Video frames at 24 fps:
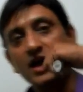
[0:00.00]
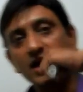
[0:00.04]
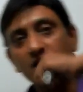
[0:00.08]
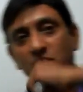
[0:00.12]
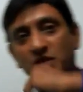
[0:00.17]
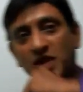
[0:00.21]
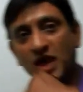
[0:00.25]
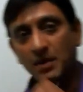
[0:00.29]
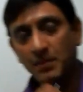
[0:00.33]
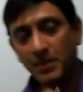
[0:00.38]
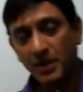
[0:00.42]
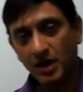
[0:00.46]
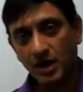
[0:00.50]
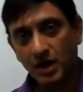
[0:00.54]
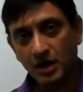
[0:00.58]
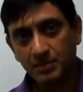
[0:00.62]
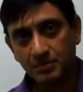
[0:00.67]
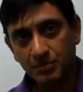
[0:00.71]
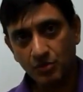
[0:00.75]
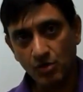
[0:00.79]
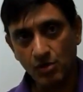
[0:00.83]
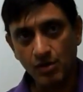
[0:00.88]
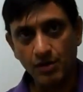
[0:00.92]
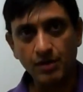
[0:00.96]
are you coming on
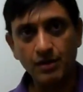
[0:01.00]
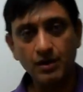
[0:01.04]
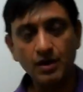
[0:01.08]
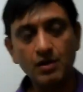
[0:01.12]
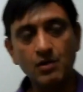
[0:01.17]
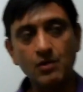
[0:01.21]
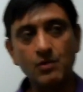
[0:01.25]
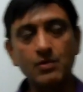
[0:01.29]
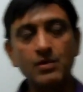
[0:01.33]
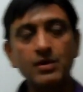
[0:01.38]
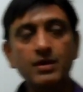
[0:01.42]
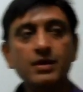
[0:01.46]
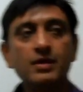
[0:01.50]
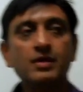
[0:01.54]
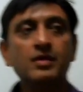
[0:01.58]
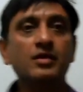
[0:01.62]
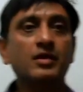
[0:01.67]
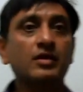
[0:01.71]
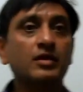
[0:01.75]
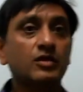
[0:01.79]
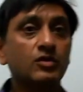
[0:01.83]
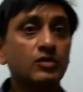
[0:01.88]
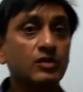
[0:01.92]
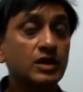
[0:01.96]
board? No.
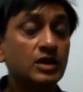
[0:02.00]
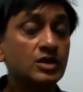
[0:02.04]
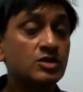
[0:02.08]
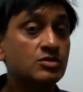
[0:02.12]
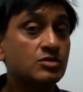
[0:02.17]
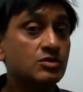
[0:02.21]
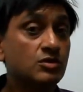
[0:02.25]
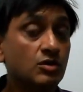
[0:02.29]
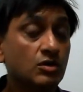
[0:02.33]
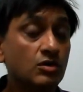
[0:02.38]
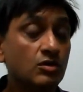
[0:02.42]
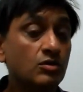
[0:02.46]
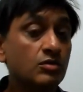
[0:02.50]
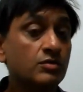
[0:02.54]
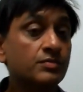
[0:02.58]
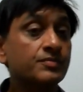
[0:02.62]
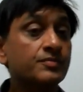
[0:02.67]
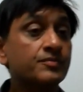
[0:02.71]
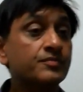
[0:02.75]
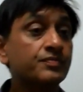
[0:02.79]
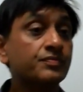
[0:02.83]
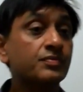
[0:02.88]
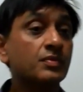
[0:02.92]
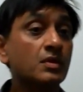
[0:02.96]
You need to know
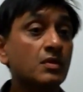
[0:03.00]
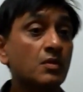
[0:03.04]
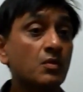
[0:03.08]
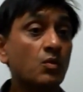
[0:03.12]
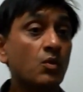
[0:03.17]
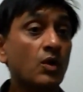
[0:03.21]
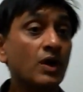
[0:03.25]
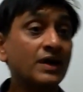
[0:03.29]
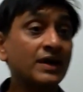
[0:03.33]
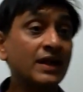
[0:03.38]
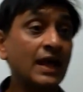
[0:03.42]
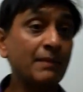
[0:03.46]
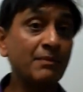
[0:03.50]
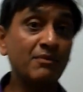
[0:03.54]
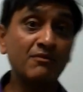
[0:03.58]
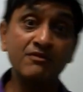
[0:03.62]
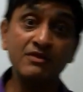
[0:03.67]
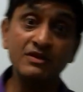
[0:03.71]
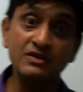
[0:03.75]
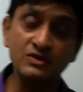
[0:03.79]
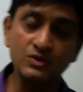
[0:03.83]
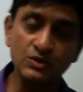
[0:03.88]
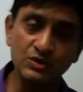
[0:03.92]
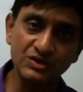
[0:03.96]
what type of
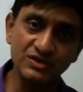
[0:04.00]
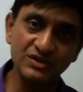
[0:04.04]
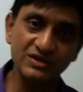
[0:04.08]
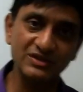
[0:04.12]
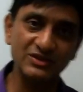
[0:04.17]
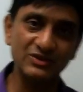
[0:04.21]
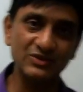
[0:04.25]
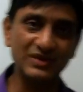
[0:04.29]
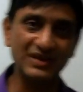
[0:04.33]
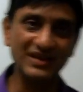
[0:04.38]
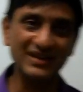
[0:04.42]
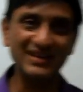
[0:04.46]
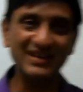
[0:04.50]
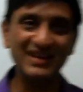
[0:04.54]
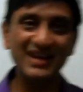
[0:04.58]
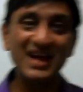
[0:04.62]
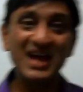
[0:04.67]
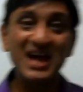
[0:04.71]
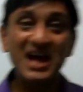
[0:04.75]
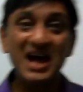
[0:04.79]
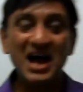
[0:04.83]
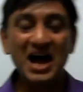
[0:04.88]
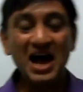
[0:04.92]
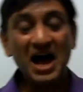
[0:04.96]
resources you need,
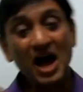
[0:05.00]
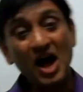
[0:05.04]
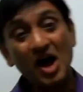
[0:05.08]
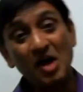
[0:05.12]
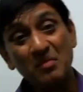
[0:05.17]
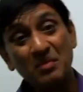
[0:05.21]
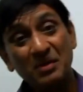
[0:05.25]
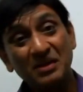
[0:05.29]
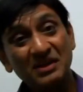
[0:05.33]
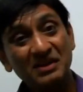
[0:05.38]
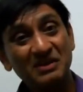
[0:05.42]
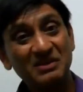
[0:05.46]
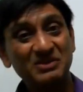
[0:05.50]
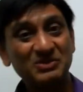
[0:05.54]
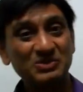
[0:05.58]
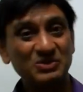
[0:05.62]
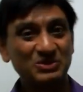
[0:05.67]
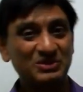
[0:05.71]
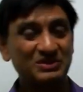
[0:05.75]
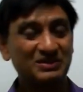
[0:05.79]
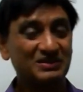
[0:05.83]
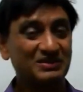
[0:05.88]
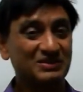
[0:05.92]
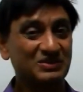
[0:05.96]
how many
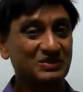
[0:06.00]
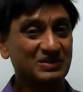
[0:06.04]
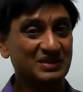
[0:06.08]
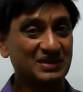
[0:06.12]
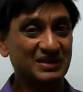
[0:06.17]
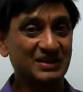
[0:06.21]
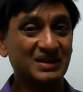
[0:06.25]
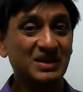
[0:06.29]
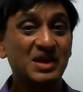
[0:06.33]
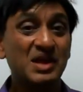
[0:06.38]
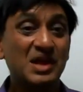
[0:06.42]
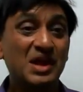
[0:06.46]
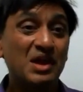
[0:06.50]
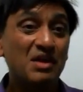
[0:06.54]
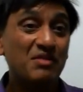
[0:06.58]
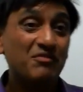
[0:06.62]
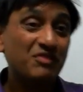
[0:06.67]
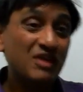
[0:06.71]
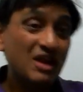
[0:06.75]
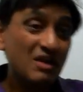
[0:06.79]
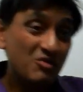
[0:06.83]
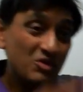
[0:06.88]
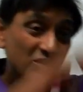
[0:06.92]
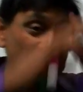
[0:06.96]
resources you need,
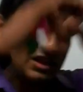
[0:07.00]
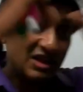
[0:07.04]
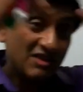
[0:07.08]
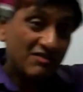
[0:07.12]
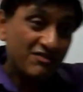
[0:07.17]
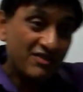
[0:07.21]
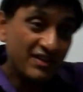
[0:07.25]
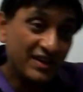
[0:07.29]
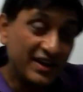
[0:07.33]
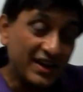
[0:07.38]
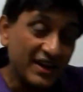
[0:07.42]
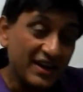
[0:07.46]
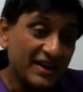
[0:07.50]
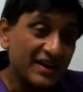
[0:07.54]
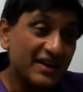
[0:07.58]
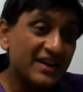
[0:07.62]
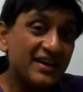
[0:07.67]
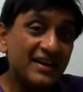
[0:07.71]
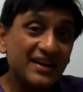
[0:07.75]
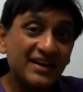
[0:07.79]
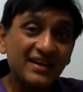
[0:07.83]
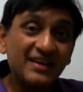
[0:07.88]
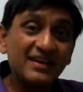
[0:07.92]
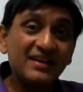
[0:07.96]
where would they fit in.
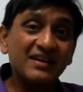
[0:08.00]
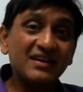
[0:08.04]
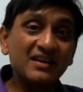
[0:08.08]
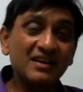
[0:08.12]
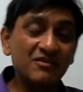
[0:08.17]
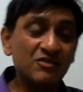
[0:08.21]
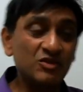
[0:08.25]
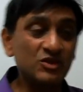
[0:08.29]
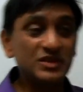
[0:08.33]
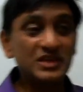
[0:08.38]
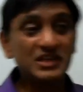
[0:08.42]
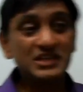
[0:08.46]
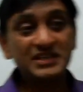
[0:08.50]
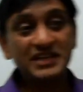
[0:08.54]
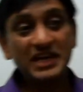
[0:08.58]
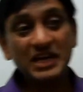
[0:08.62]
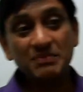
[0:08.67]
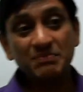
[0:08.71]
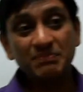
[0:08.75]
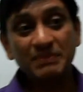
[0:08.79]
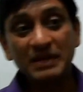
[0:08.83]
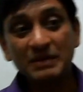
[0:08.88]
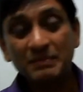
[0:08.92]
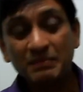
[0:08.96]
If you just
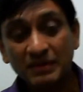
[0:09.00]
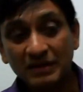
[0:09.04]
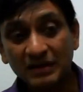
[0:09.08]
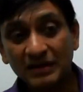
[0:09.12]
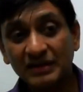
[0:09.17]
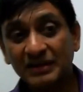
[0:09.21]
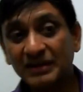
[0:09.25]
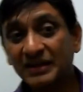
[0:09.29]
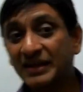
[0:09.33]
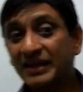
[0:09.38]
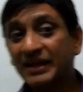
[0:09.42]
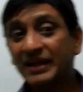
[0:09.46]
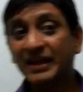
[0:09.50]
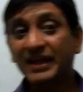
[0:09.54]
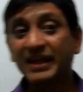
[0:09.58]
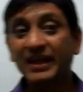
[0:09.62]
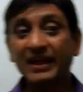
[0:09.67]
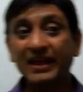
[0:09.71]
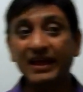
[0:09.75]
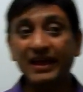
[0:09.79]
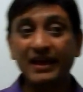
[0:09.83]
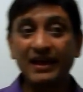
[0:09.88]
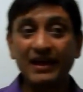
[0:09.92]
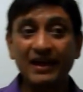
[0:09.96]
get people
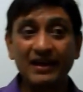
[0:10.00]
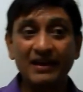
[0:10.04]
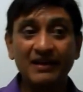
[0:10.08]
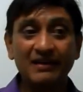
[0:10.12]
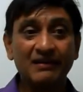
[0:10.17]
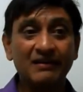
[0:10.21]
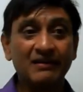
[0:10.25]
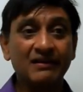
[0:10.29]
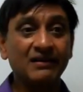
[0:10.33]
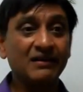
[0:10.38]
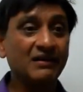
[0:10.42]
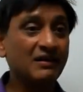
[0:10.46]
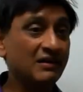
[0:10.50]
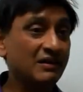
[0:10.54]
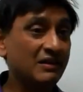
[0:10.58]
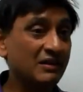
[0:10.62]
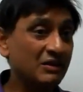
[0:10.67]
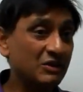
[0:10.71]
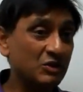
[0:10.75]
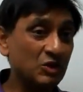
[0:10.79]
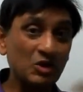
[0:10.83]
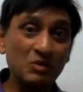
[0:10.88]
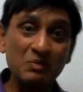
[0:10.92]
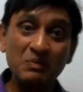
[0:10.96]
and
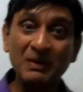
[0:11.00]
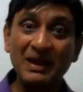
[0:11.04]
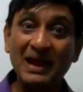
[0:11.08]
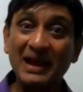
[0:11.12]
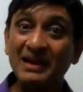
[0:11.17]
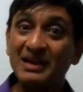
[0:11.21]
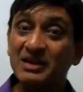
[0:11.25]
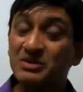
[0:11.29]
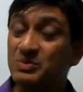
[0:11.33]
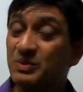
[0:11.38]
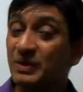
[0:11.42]
don't plan it